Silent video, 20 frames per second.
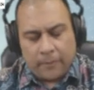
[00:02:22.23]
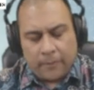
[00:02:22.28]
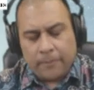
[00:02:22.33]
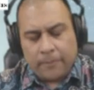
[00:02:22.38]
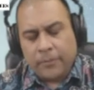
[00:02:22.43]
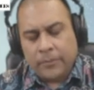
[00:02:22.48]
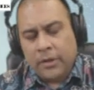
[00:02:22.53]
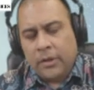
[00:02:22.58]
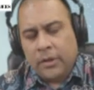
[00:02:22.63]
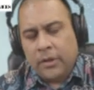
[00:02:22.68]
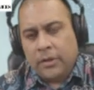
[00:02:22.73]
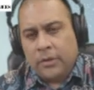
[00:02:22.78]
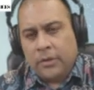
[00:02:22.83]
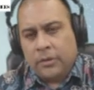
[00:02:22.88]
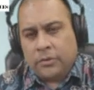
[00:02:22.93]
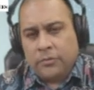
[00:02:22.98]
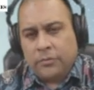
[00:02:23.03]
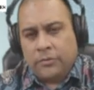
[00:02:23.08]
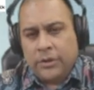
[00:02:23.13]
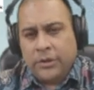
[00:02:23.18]
Now,
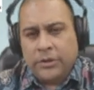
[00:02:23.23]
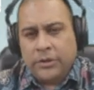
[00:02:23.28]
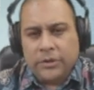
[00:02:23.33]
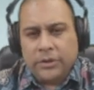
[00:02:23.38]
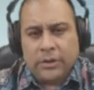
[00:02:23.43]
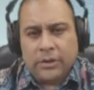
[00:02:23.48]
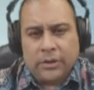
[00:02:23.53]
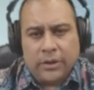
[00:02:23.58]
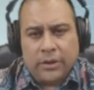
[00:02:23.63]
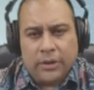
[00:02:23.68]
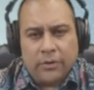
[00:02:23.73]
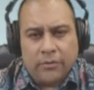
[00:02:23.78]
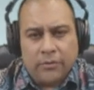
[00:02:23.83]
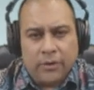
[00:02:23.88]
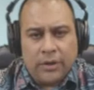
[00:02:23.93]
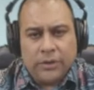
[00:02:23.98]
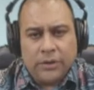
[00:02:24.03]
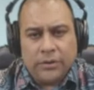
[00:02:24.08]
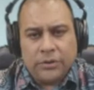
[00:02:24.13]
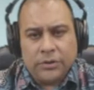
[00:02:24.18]
Dr. Rachel,
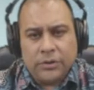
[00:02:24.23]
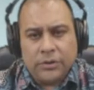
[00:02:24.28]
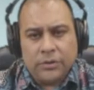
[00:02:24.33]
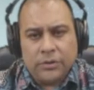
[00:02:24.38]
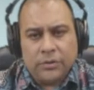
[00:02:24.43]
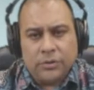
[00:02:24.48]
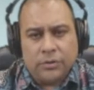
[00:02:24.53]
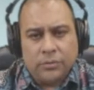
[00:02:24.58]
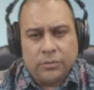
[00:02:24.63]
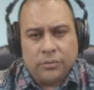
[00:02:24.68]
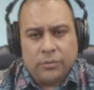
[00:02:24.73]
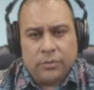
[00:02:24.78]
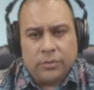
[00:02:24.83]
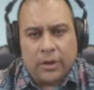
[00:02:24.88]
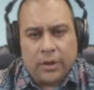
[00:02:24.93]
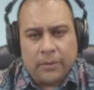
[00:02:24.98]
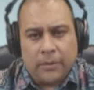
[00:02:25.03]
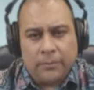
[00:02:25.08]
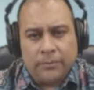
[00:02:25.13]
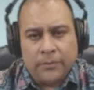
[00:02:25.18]
in relation
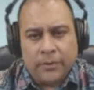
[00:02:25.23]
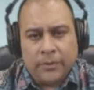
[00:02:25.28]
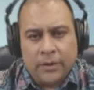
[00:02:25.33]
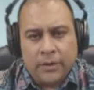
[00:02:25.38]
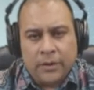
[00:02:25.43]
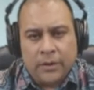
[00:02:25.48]
to